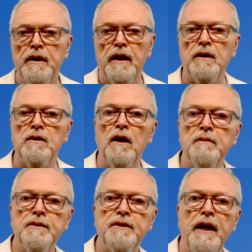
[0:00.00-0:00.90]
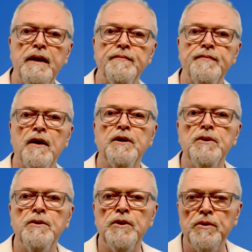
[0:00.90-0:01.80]
And along with that, are
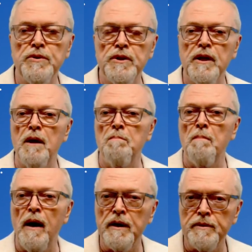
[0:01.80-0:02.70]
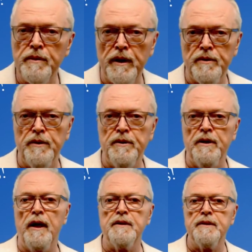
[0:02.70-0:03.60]
you using a moderator or
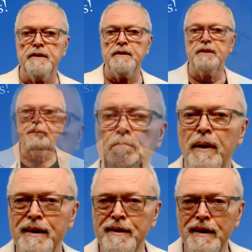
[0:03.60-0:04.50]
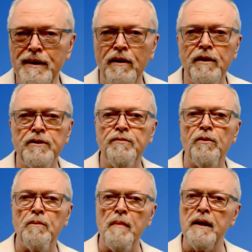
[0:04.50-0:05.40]
not? Depending on the
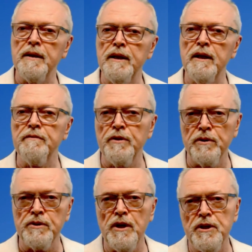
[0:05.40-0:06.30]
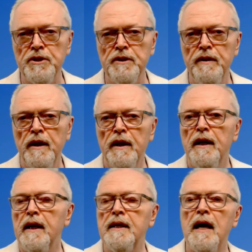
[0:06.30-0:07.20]
formality of your session
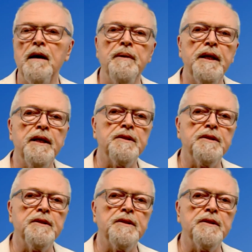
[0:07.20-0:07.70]
and how many